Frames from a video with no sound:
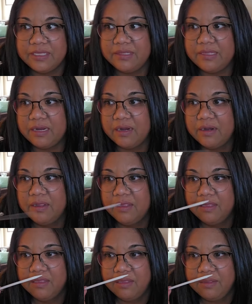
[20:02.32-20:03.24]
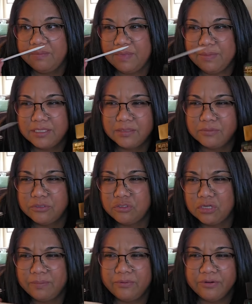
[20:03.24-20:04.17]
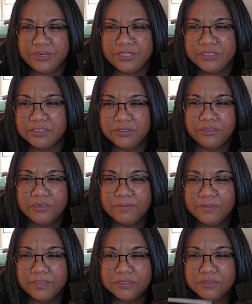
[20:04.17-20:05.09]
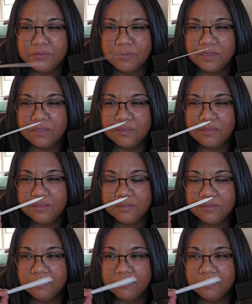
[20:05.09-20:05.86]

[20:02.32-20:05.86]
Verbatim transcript: in there maybe some strawberry syrup as well